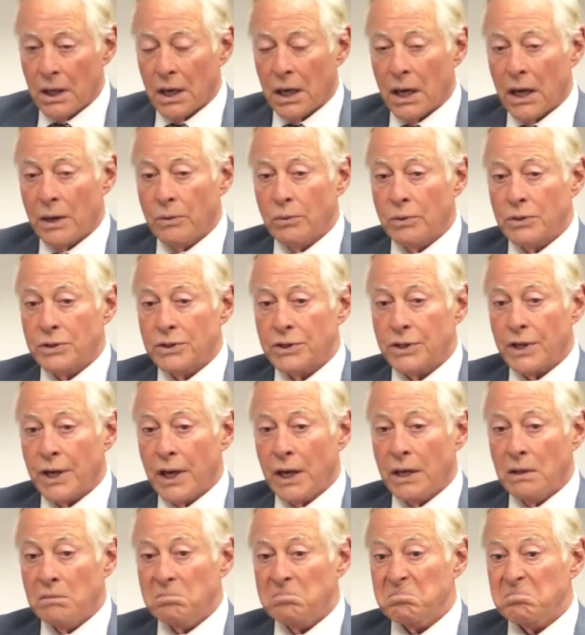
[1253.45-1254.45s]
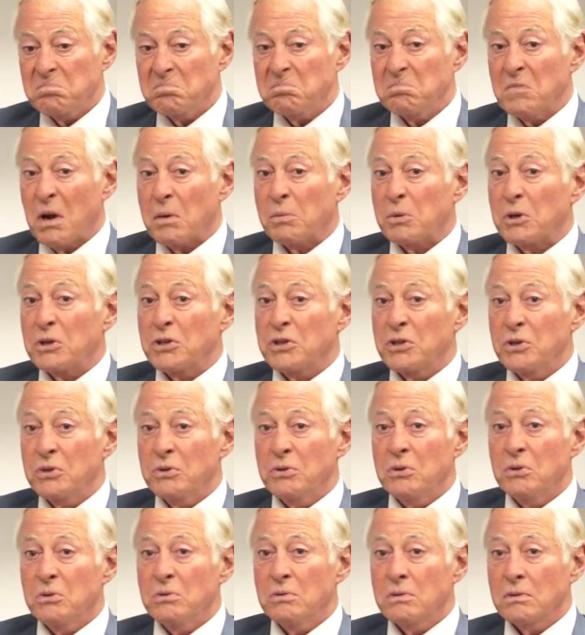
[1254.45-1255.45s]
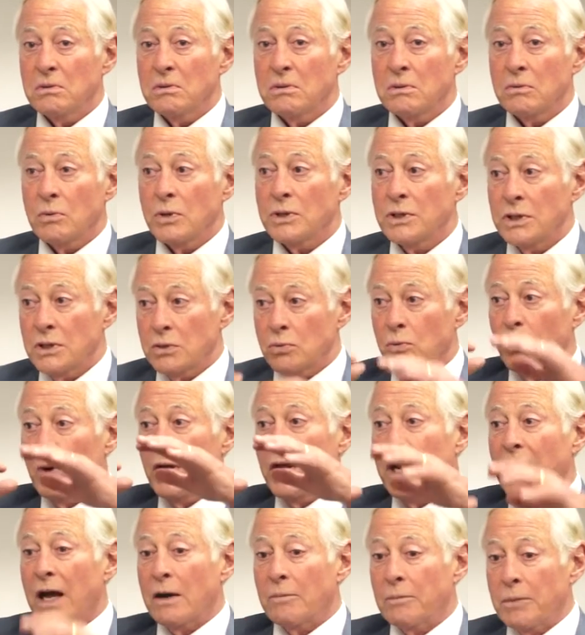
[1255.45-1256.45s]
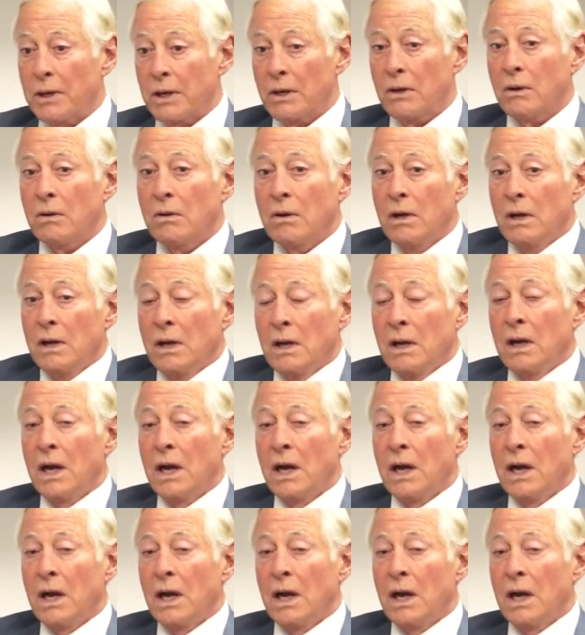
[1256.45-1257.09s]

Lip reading: I would say number 2, which is way down below,